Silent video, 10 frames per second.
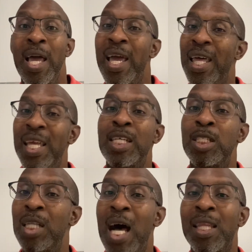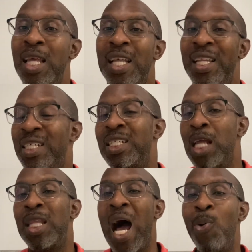It is not, this is
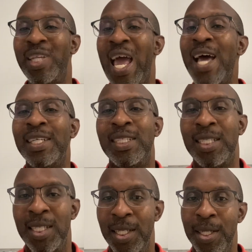not how it ends.